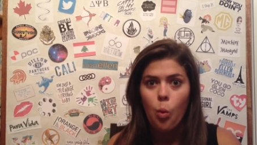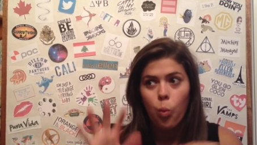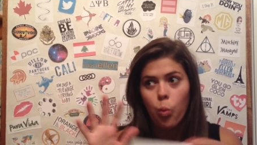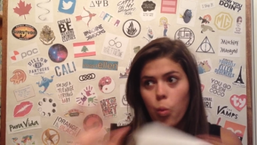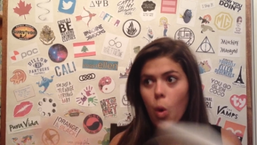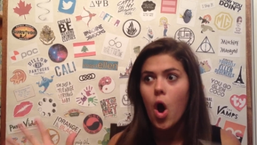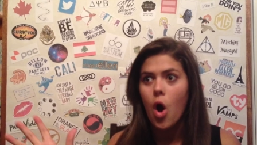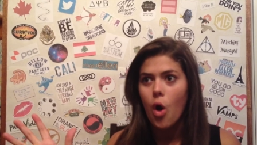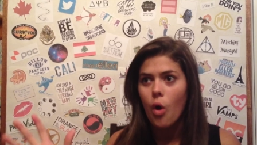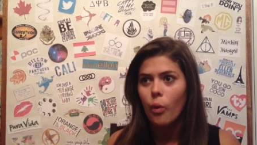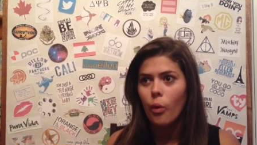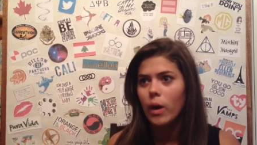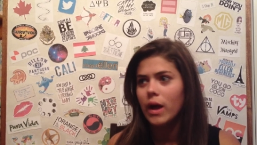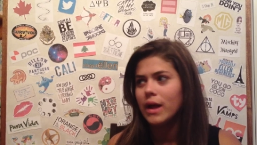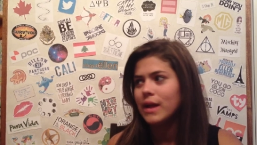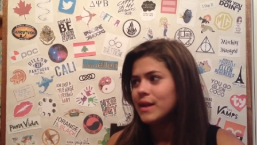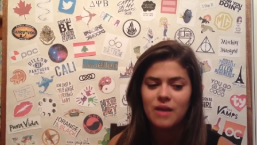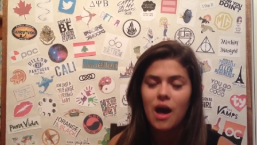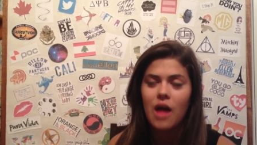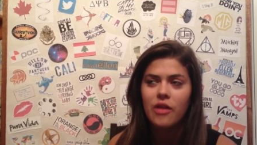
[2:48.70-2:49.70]
Whoa!
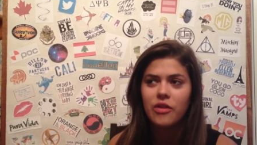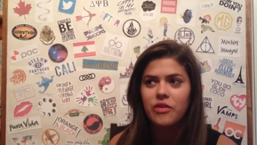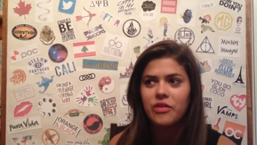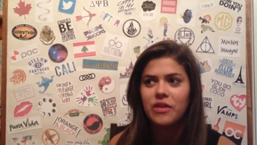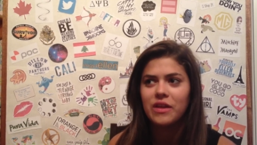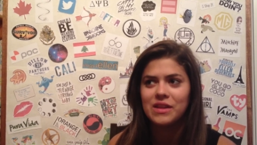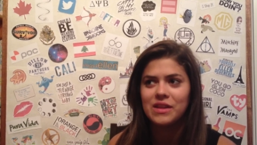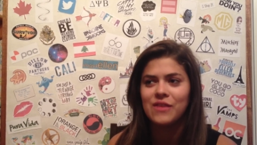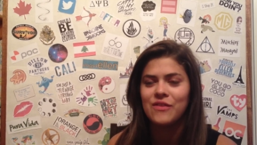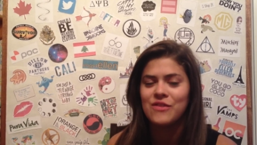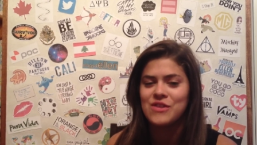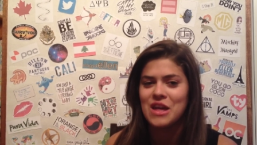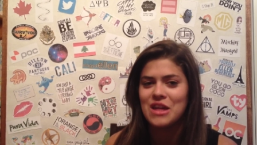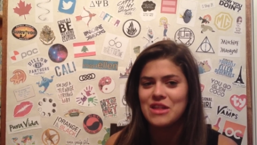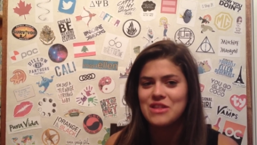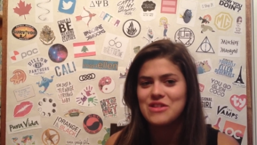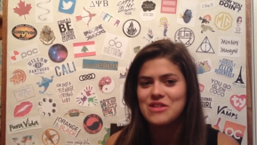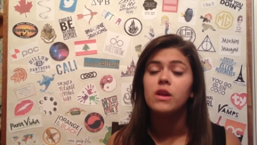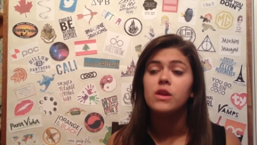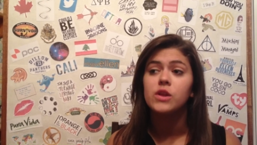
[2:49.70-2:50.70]
Other things have
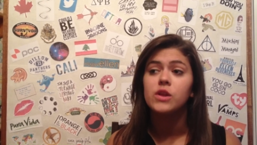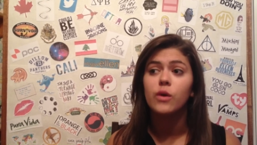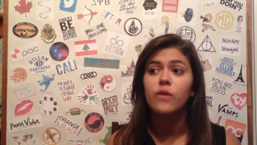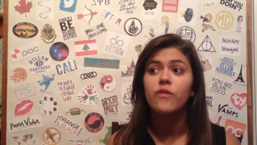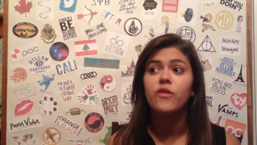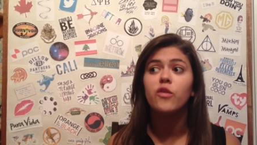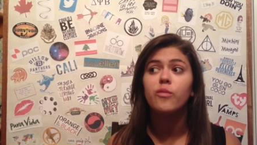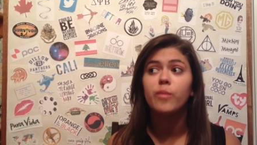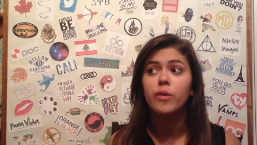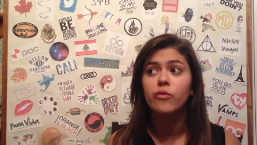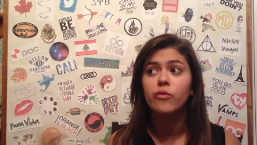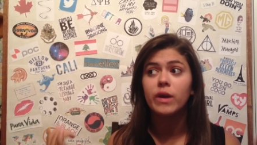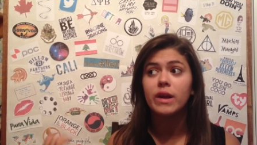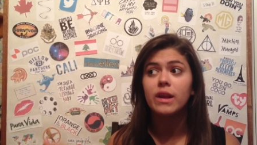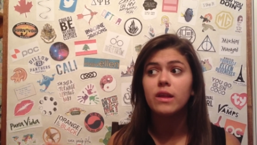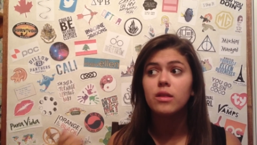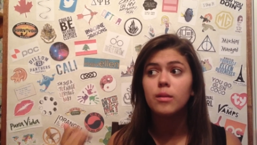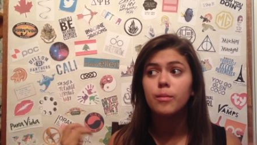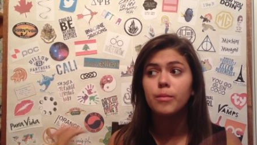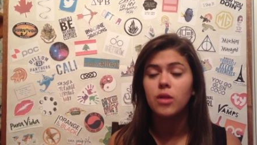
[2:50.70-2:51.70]
changed. So if you've been
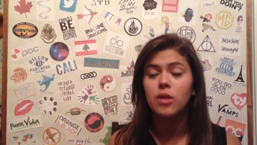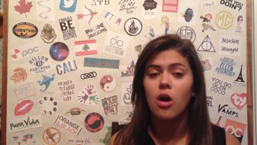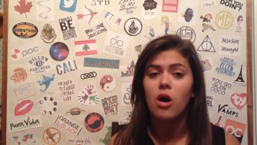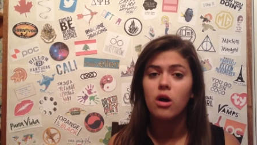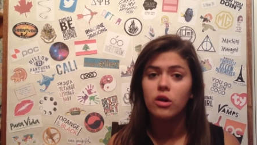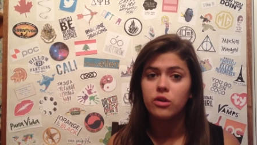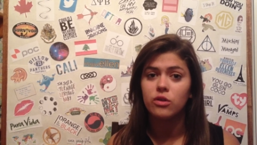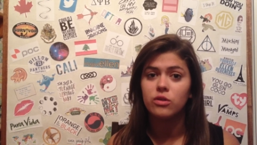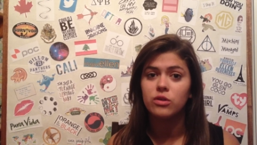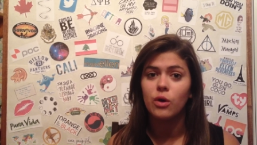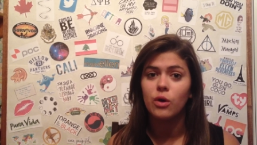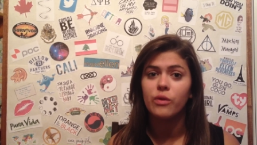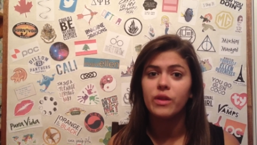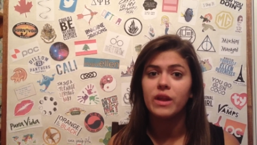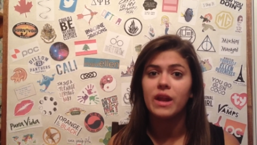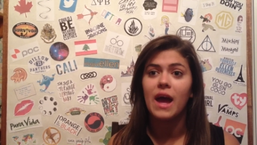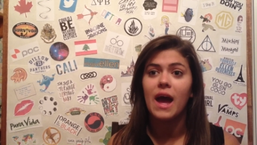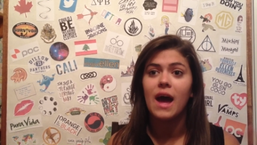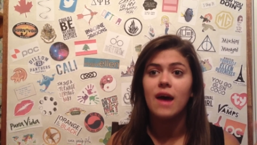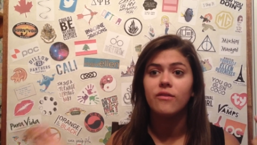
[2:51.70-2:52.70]
reading the blog, you'll know that
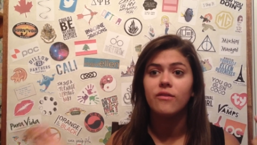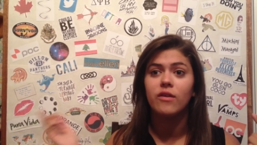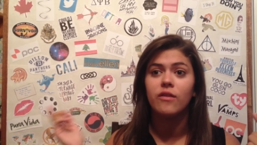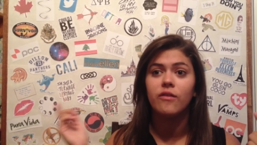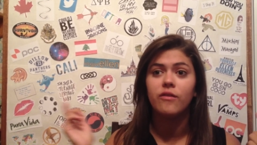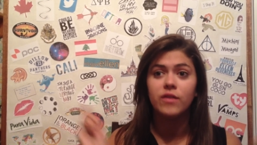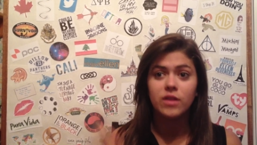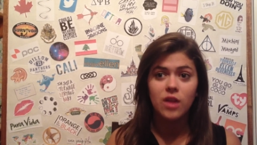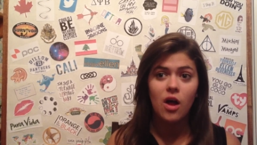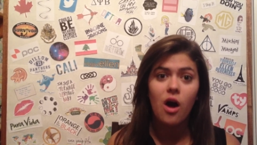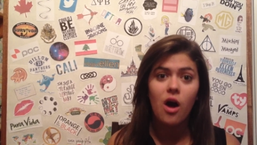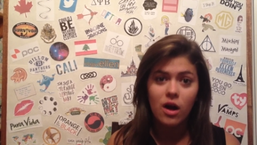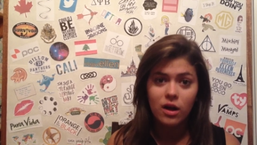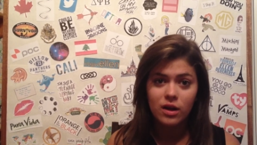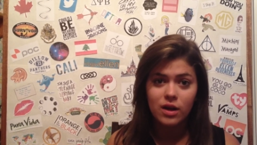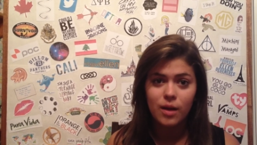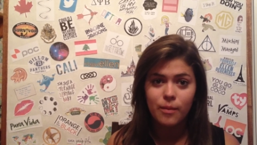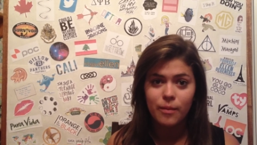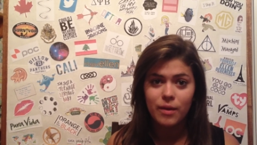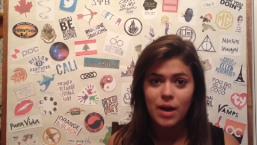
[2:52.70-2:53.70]
I have a vlog
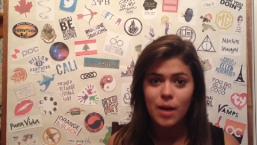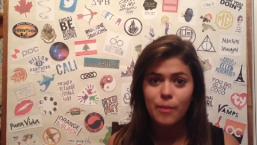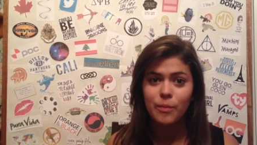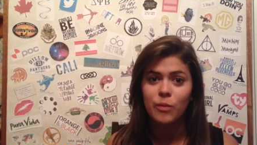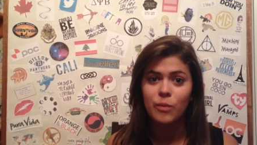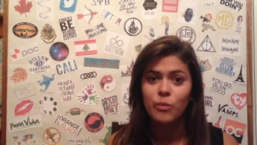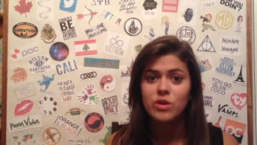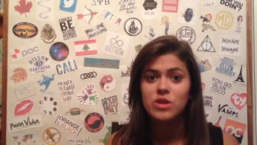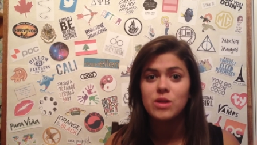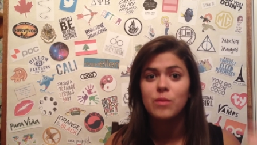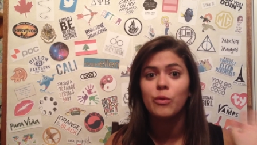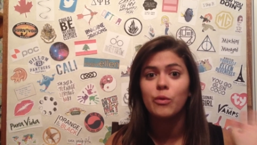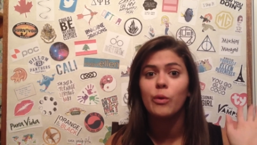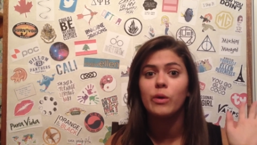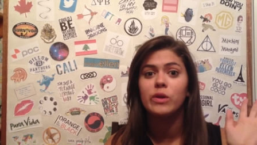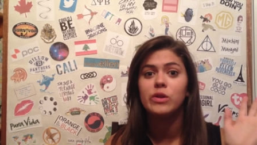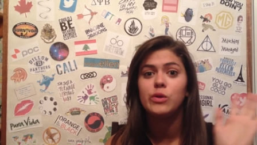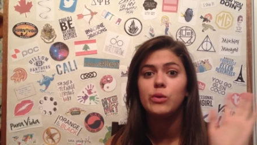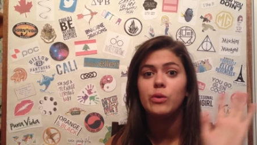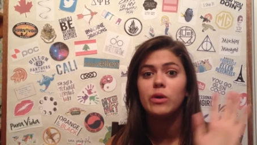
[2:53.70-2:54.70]
coming up in which I'm
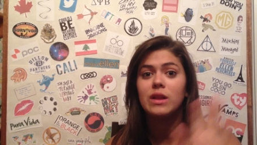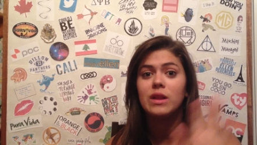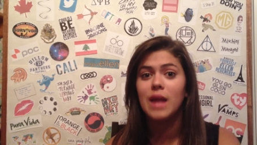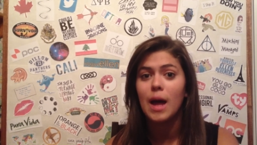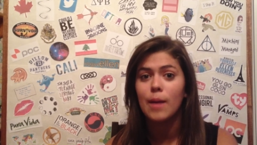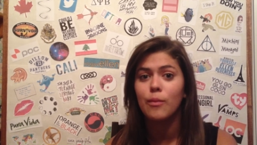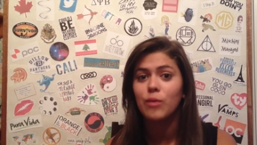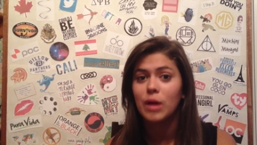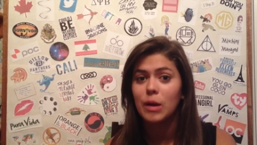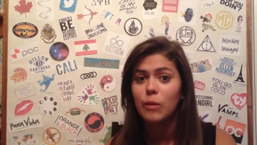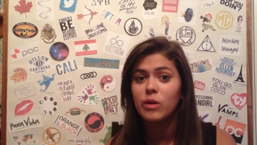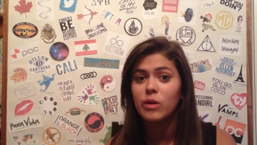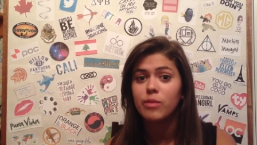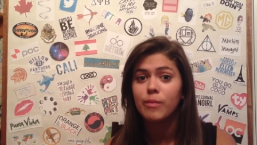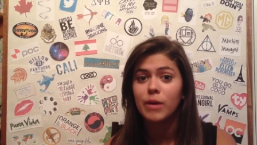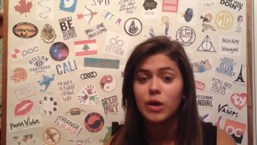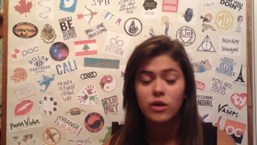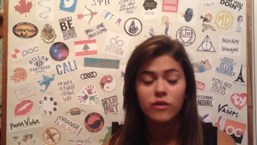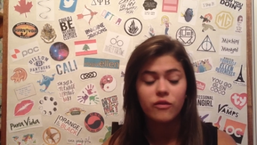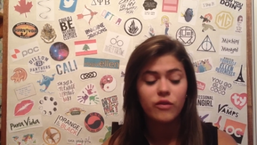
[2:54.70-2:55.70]
going to collaborate with
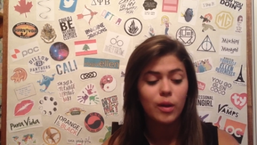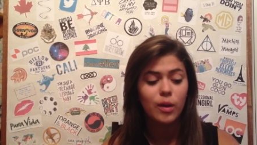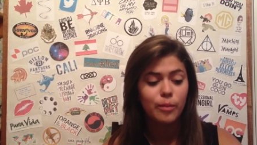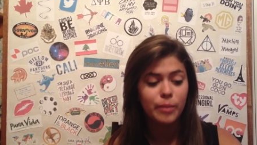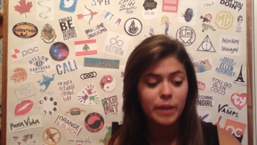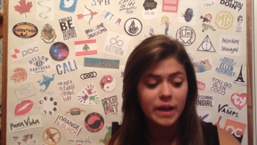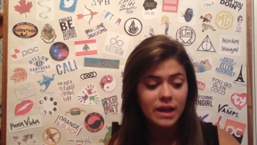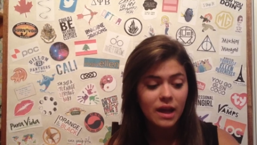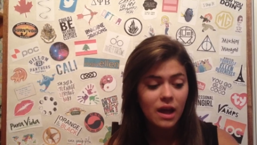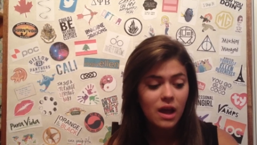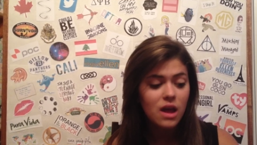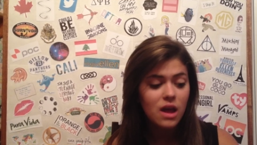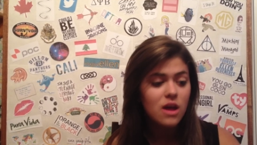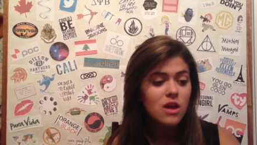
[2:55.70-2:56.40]
my good friend Peta.